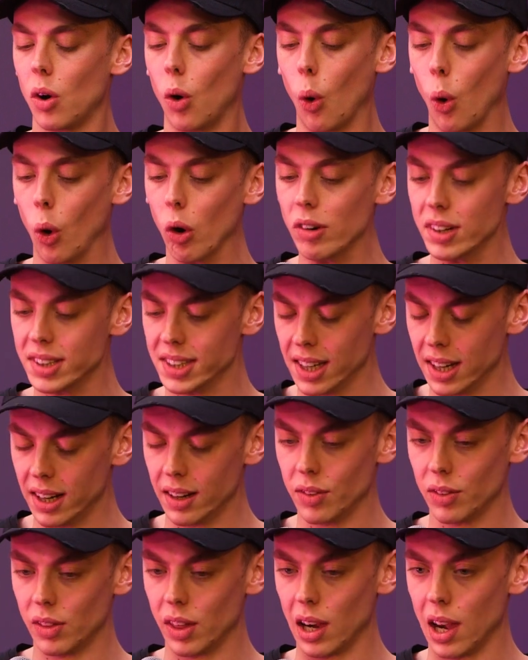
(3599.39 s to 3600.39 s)
Or is
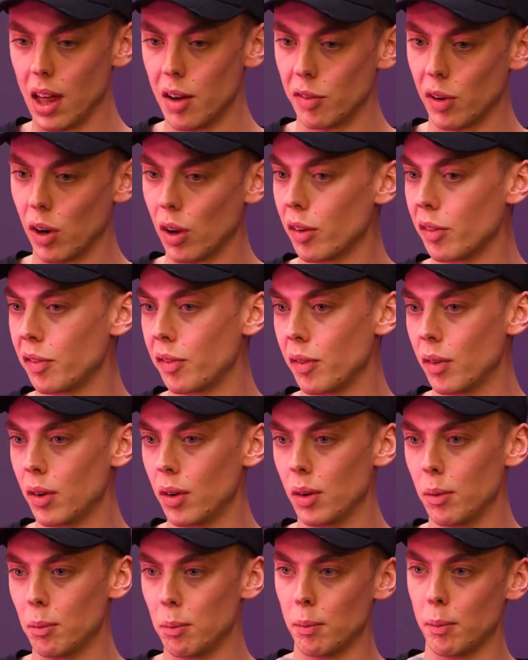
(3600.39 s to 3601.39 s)
it the level of,
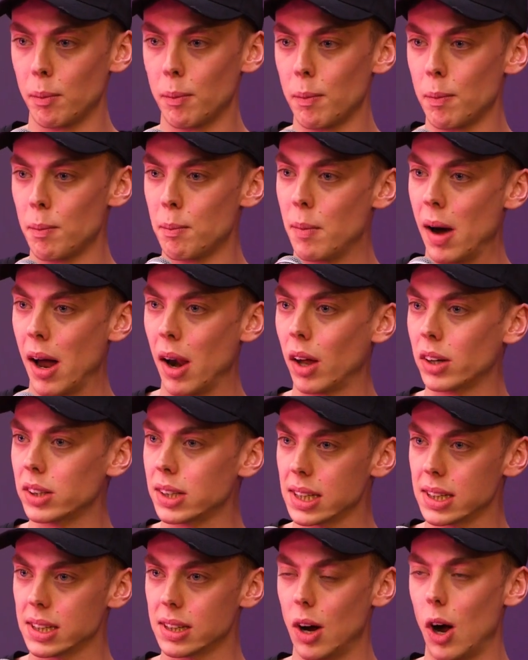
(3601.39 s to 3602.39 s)
man, I
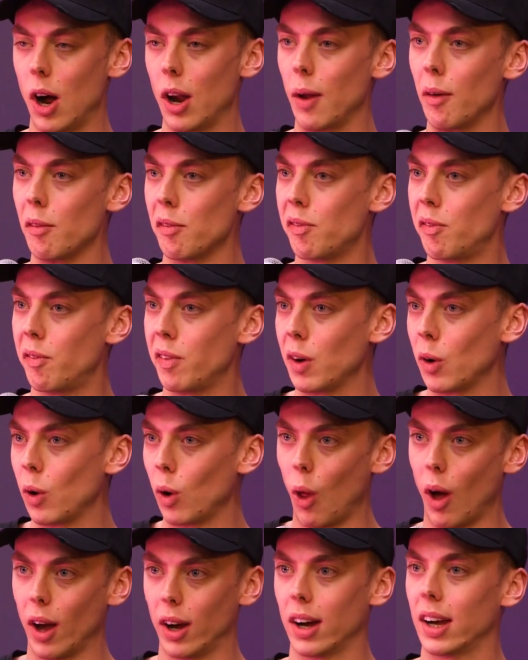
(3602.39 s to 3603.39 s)
don't feel
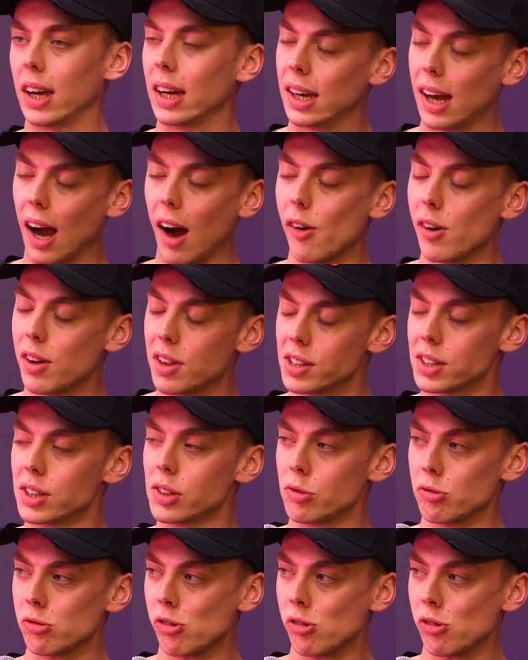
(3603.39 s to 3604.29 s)
like I can carry this